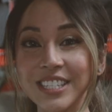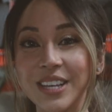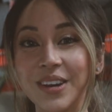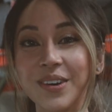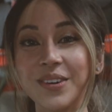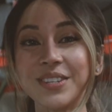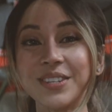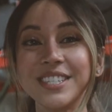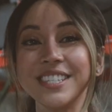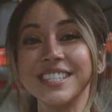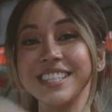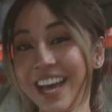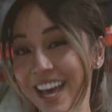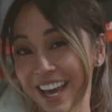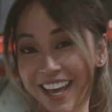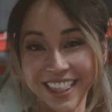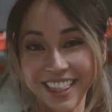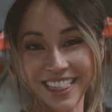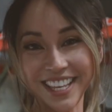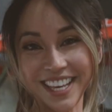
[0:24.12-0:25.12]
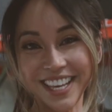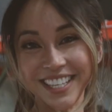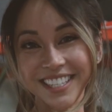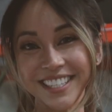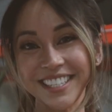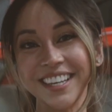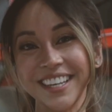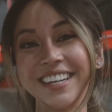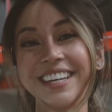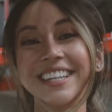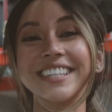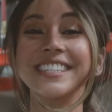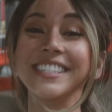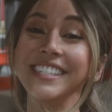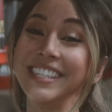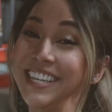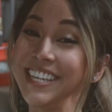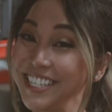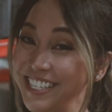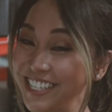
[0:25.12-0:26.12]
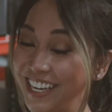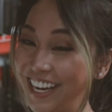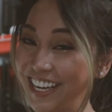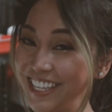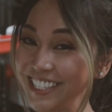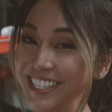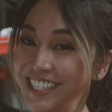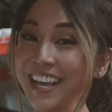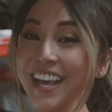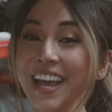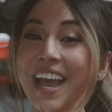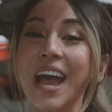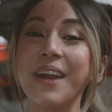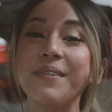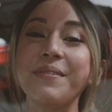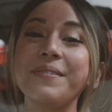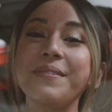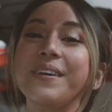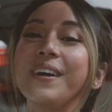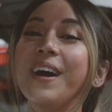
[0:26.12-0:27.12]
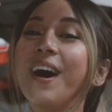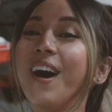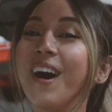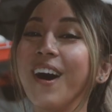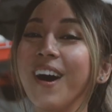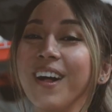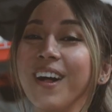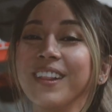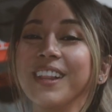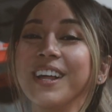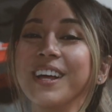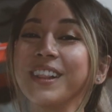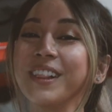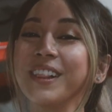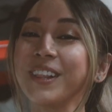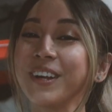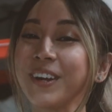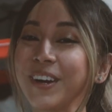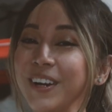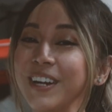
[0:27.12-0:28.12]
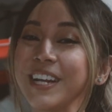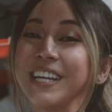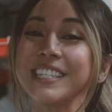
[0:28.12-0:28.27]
So Seth is gonna teach us and we will all learn